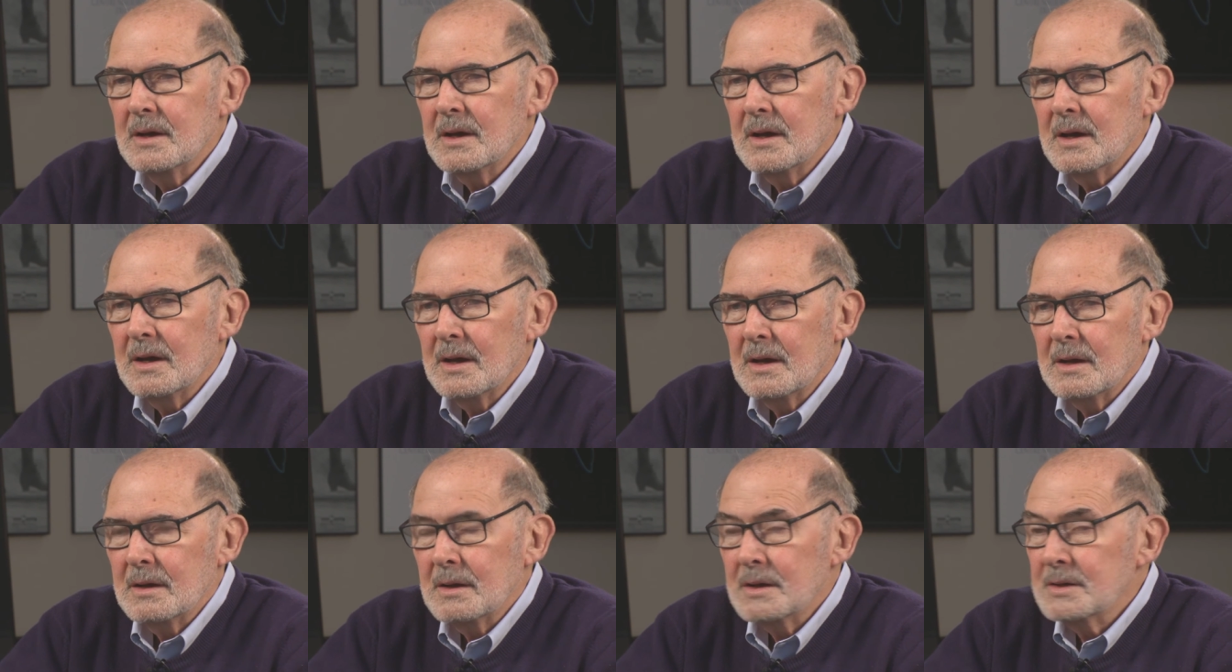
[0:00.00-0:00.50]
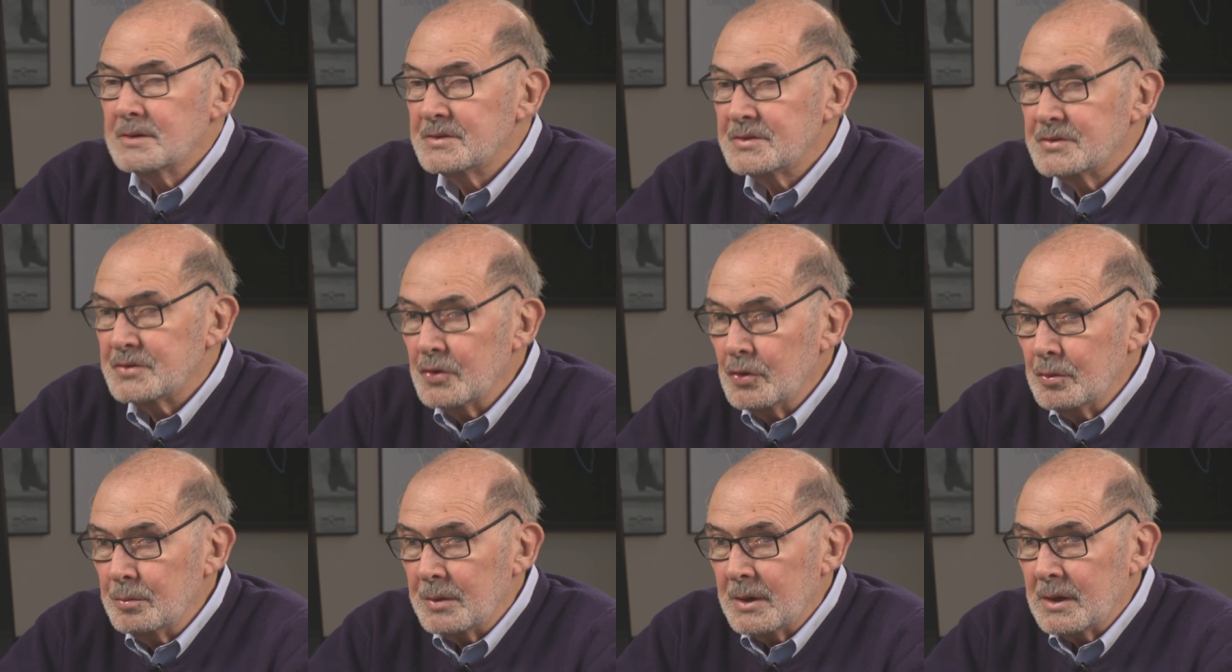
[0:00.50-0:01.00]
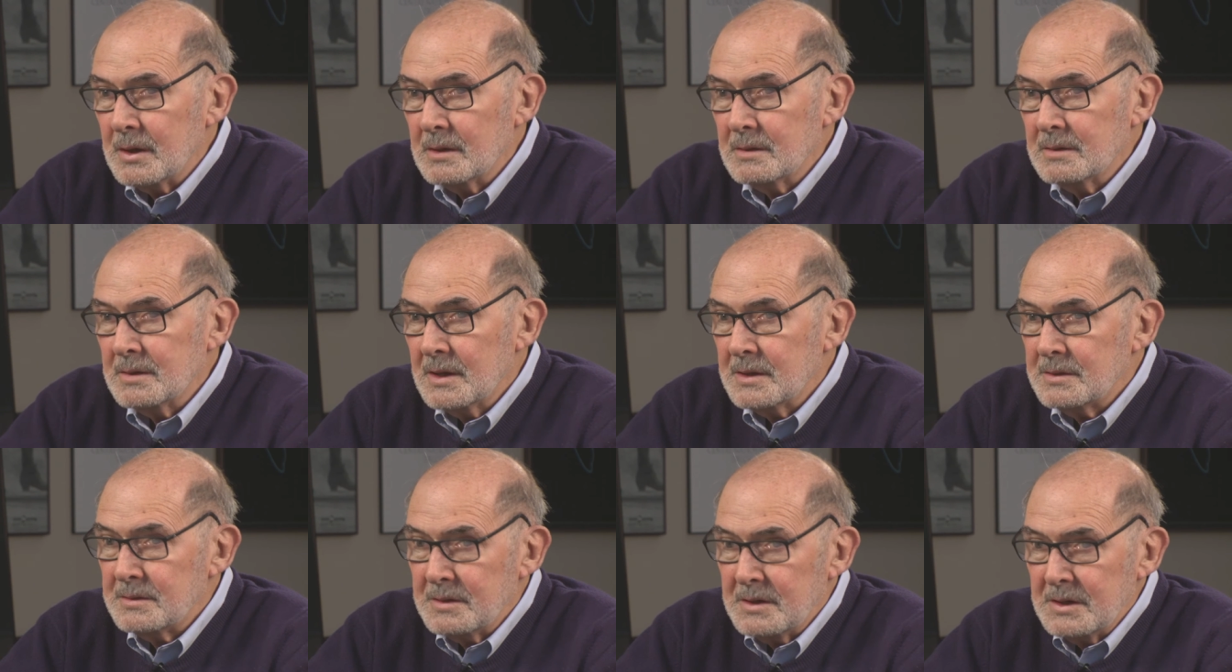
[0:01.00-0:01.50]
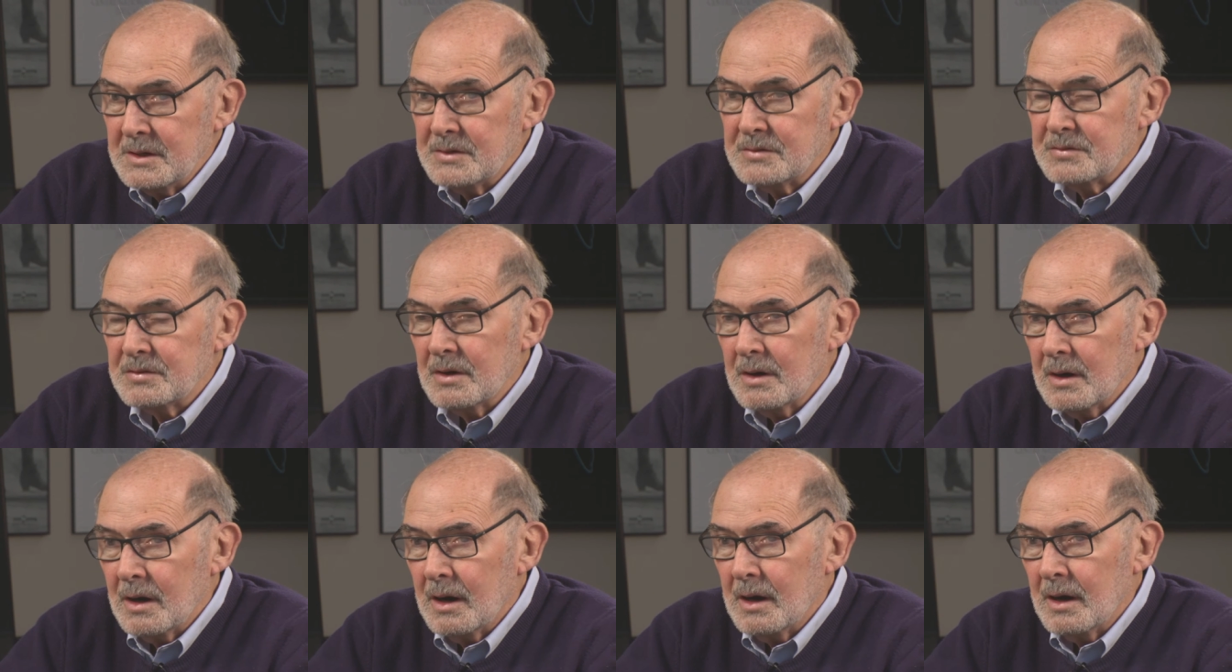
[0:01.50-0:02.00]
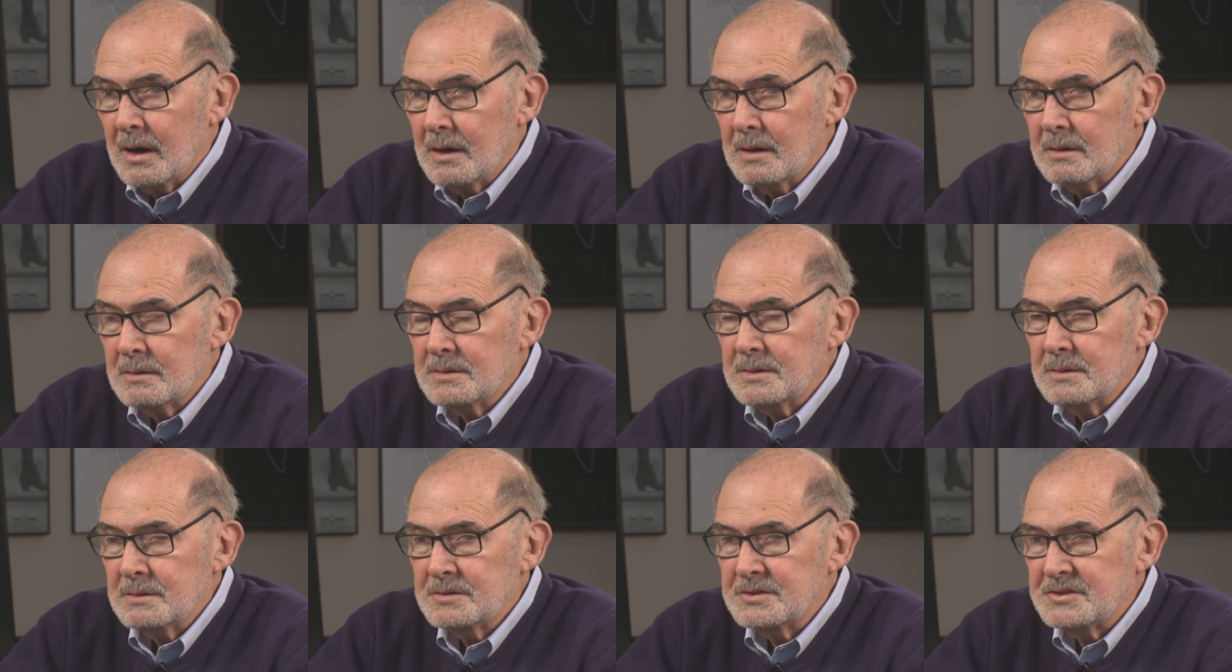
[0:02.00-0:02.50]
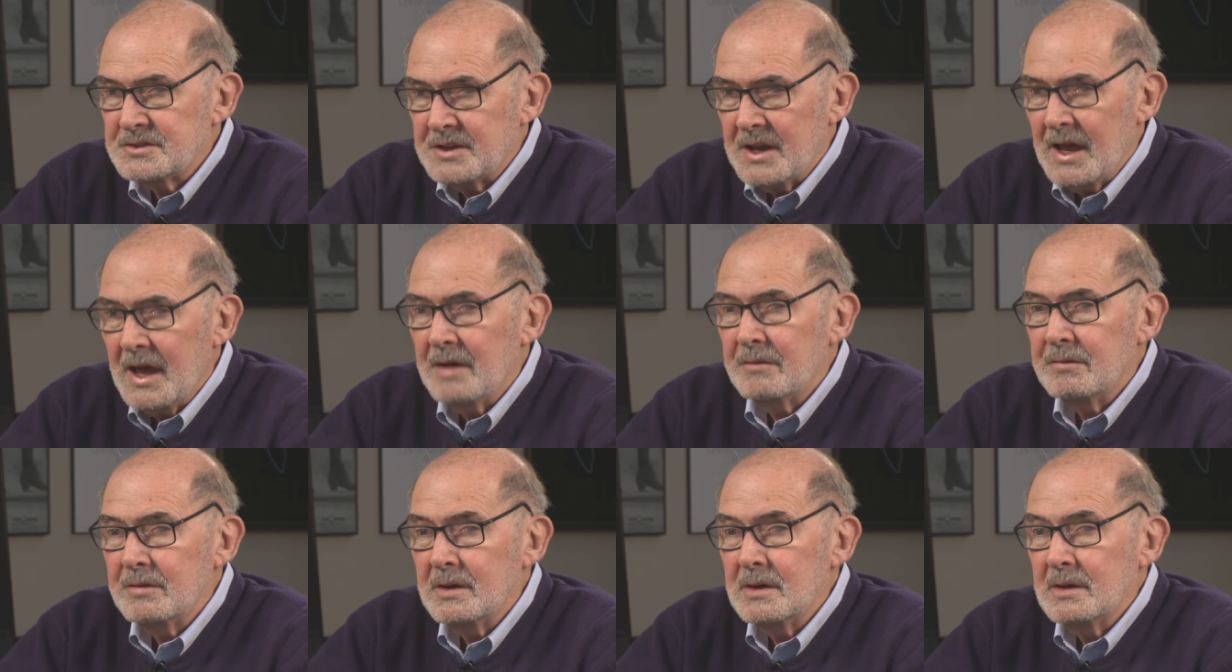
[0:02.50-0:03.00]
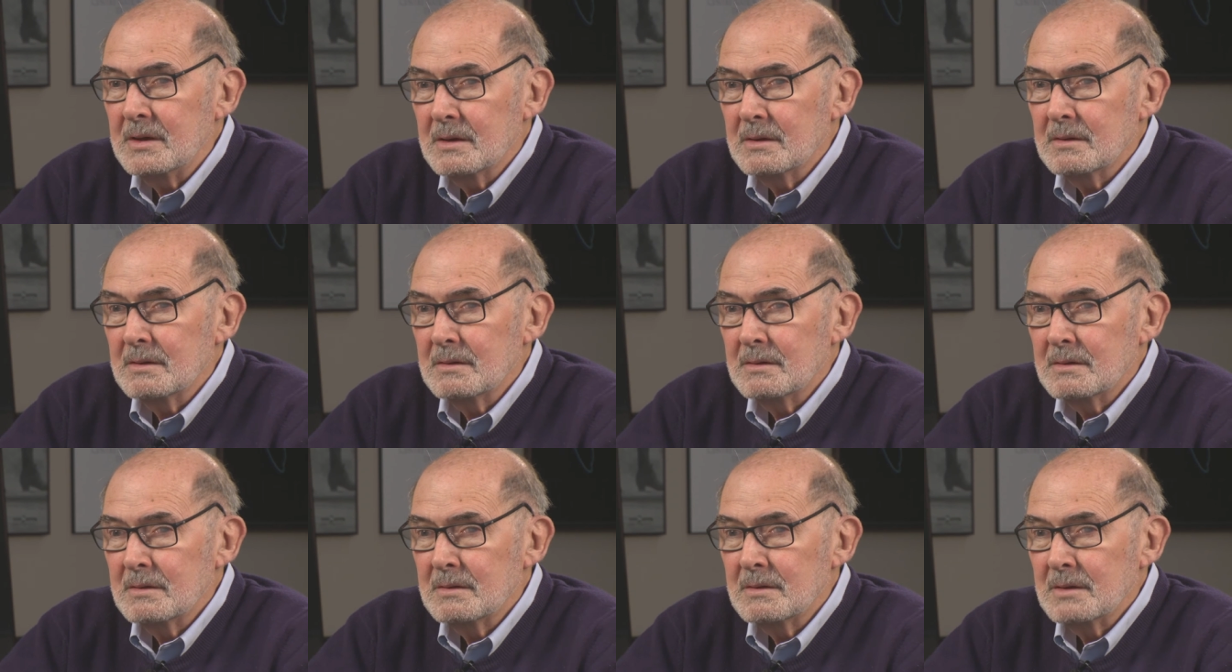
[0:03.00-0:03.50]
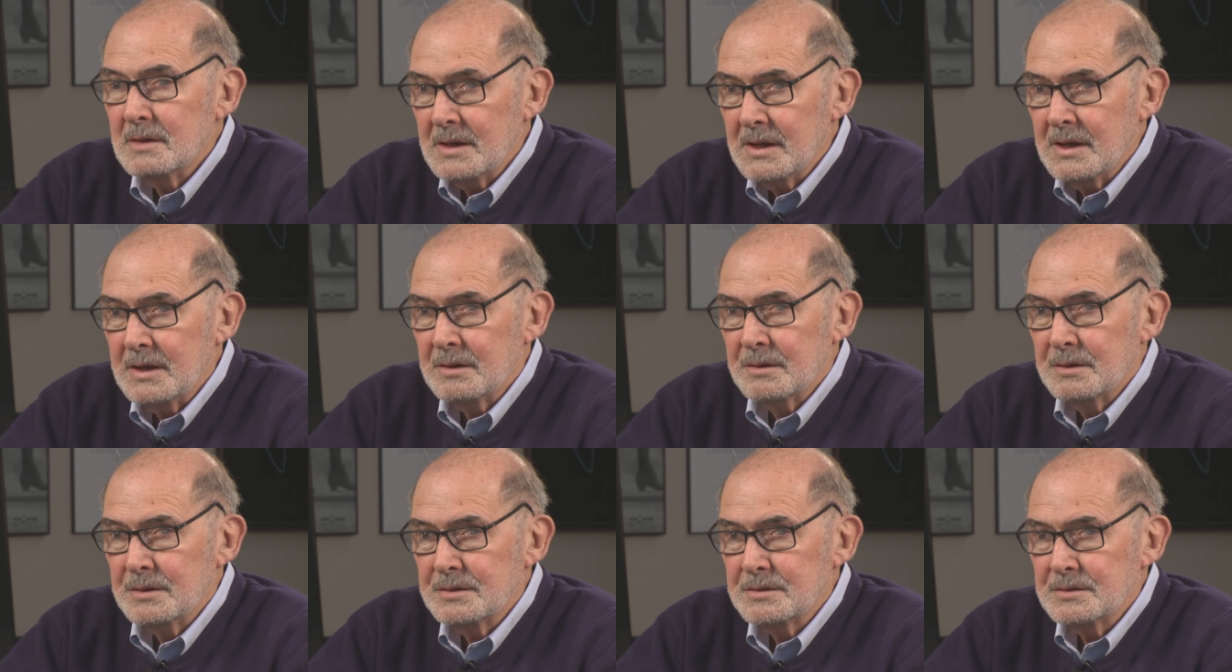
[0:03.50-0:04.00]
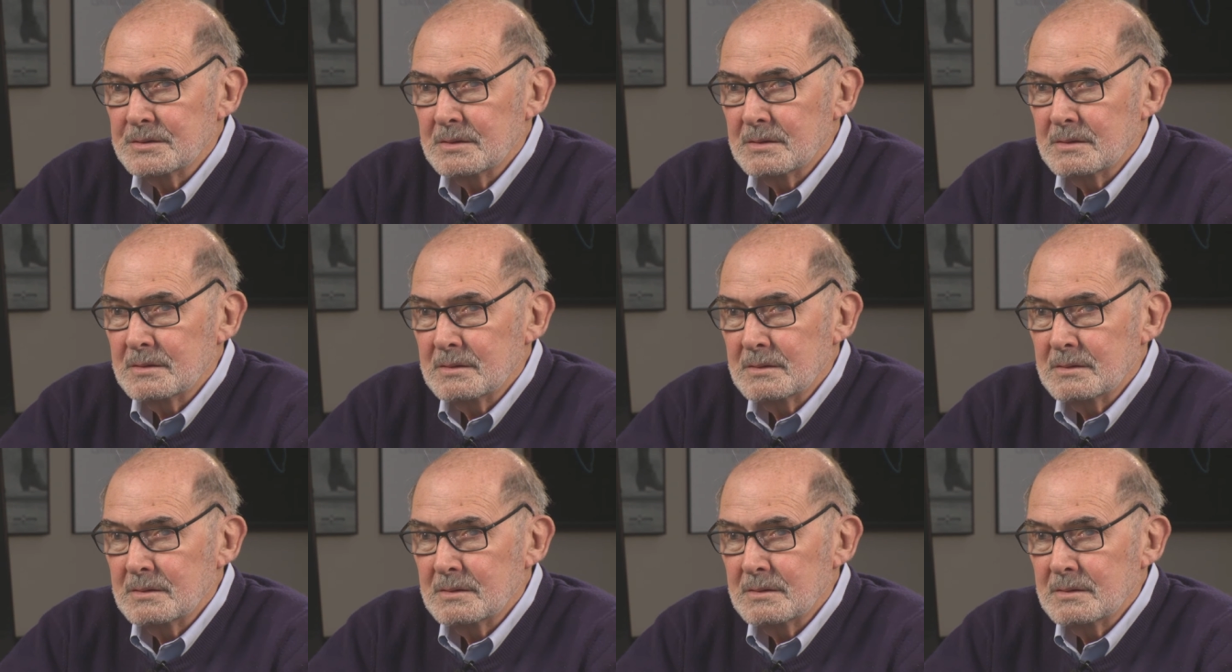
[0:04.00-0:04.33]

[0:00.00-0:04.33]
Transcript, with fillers: uh, assuming that these are savvy leaders,